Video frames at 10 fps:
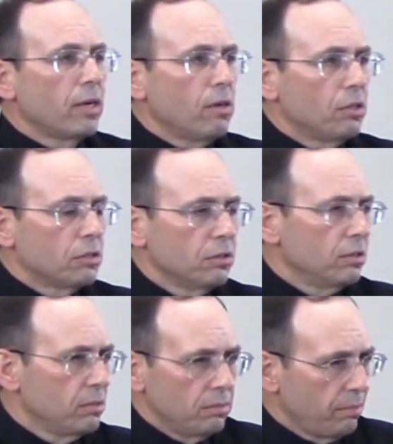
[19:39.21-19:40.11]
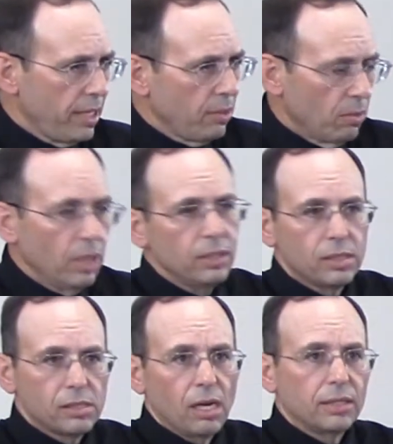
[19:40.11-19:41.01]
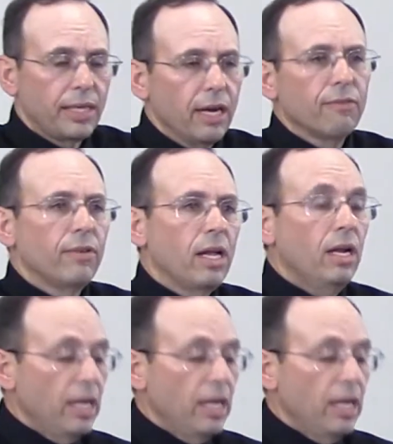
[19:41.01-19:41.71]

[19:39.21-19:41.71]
culture, being one, does not care for that.